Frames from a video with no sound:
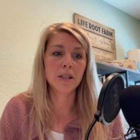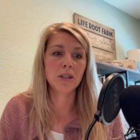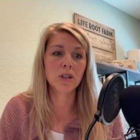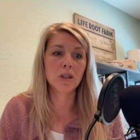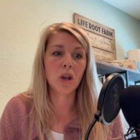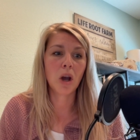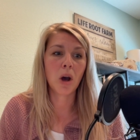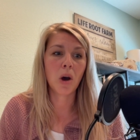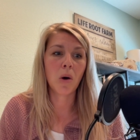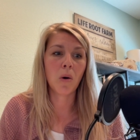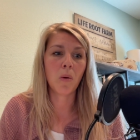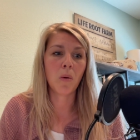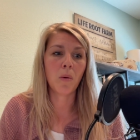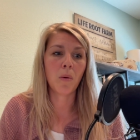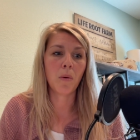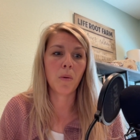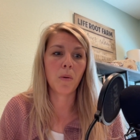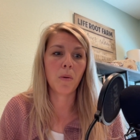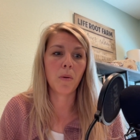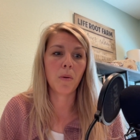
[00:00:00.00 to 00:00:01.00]

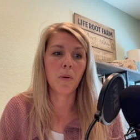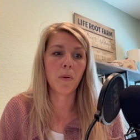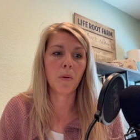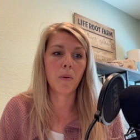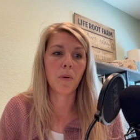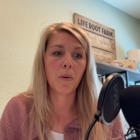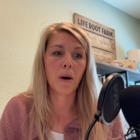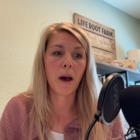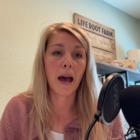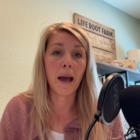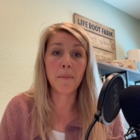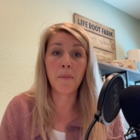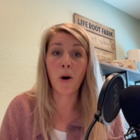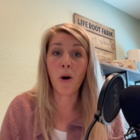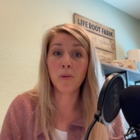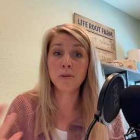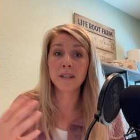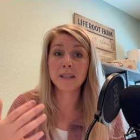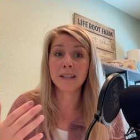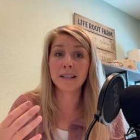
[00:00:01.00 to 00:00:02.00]
So I'm
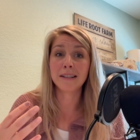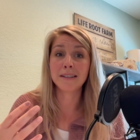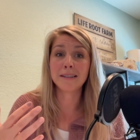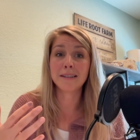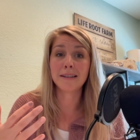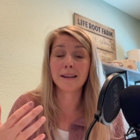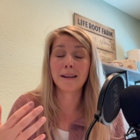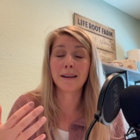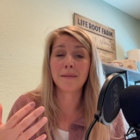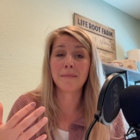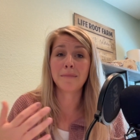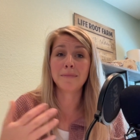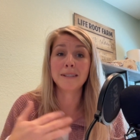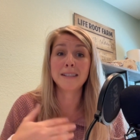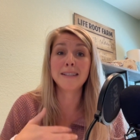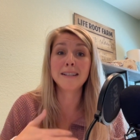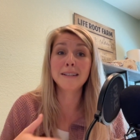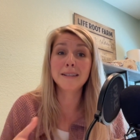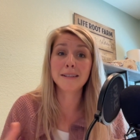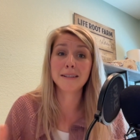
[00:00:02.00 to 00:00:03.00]
hosting some
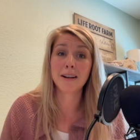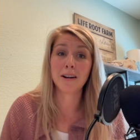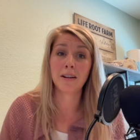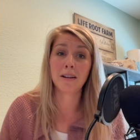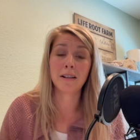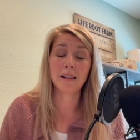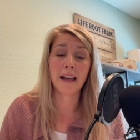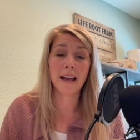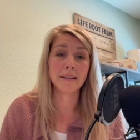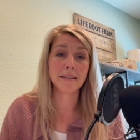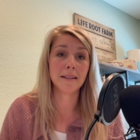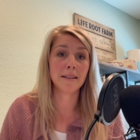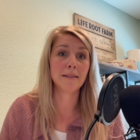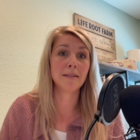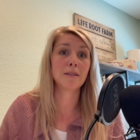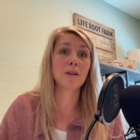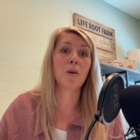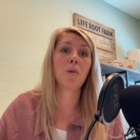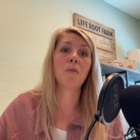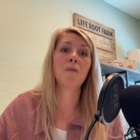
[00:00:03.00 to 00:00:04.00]
seed starting
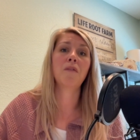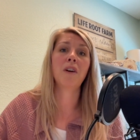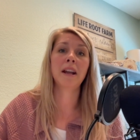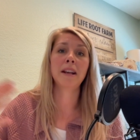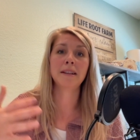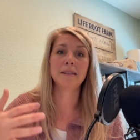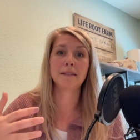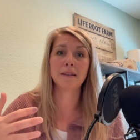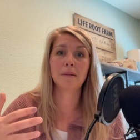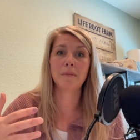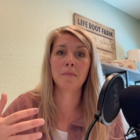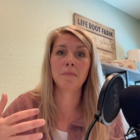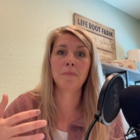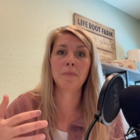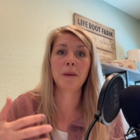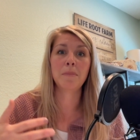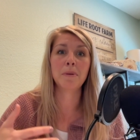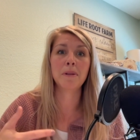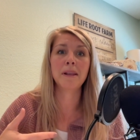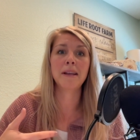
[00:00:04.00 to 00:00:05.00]
classes. So inviting
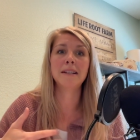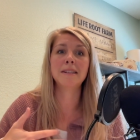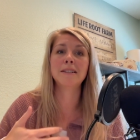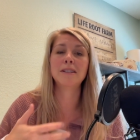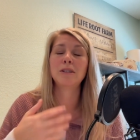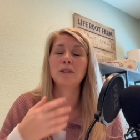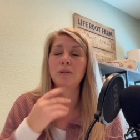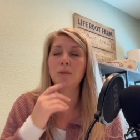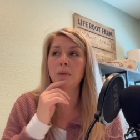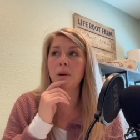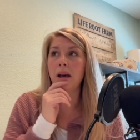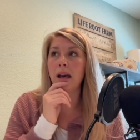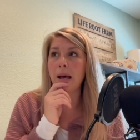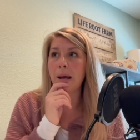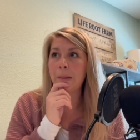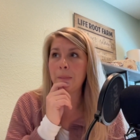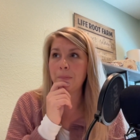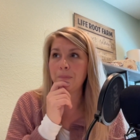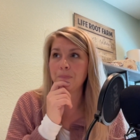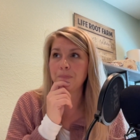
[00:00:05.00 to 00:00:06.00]
some people in to
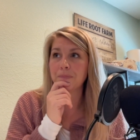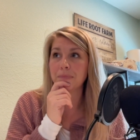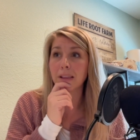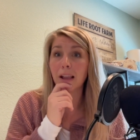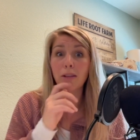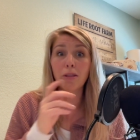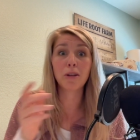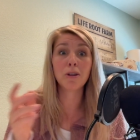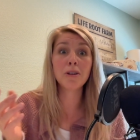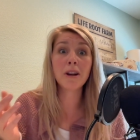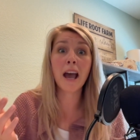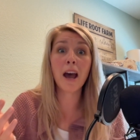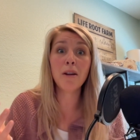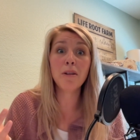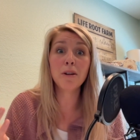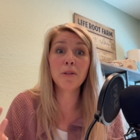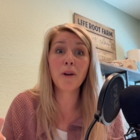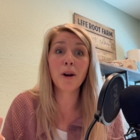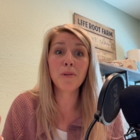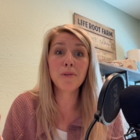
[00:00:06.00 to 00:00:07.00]
learn
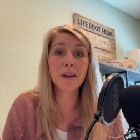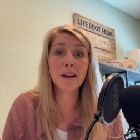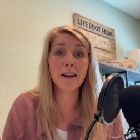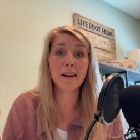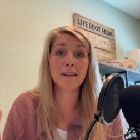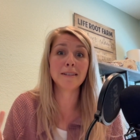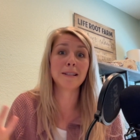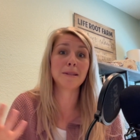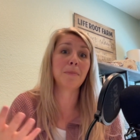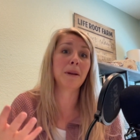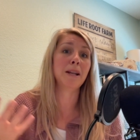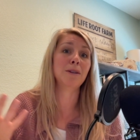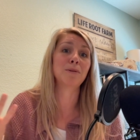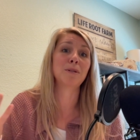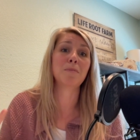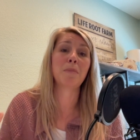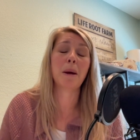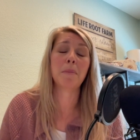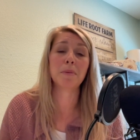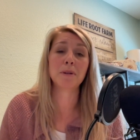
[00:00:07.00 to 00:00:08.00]
how to grow their
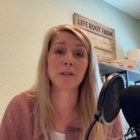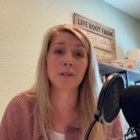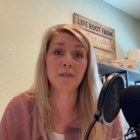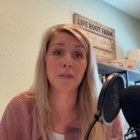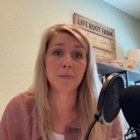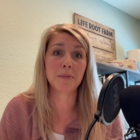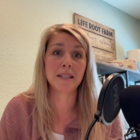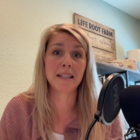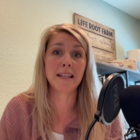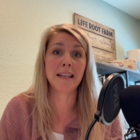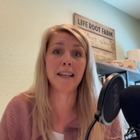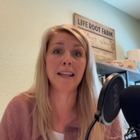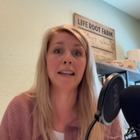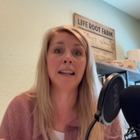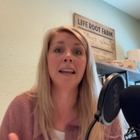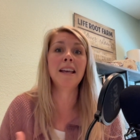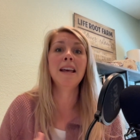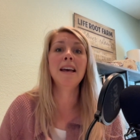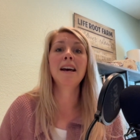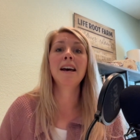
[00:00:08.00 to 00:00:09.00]
tomatoes and peppers from
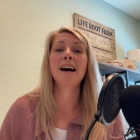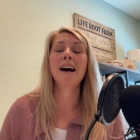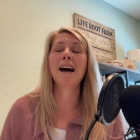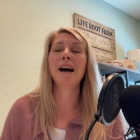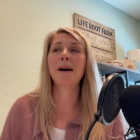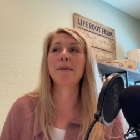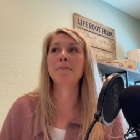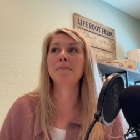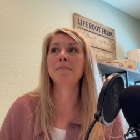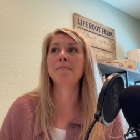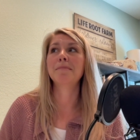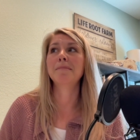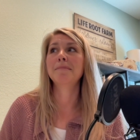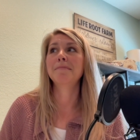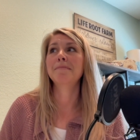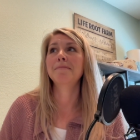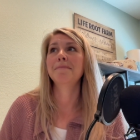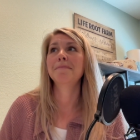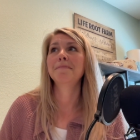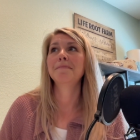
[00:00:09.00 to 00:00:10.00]
seed. Um,
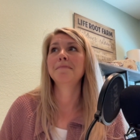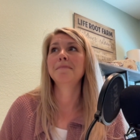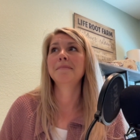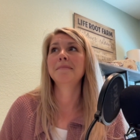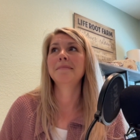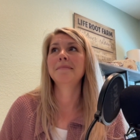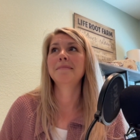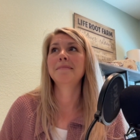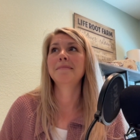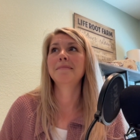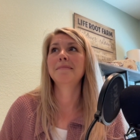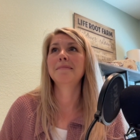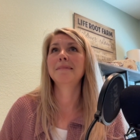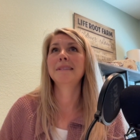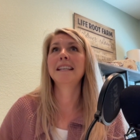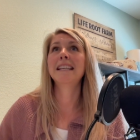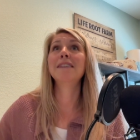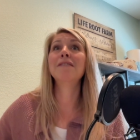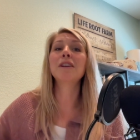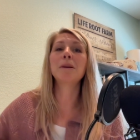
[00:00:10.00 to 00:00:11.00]

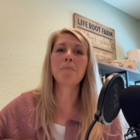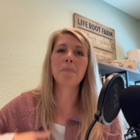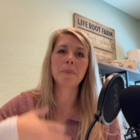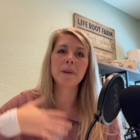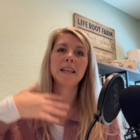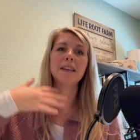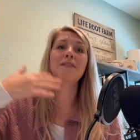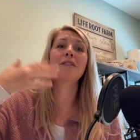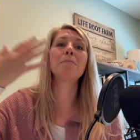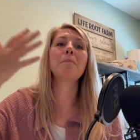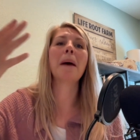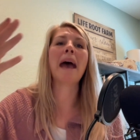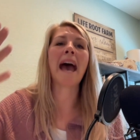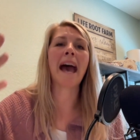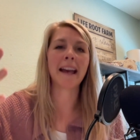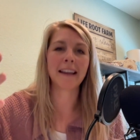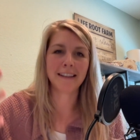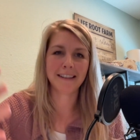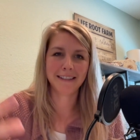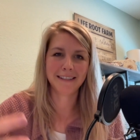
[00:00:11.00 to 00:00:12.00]
giving
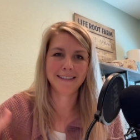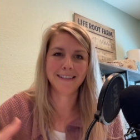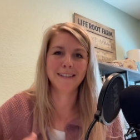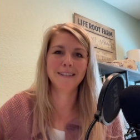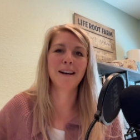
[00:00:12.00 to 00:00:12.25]
back.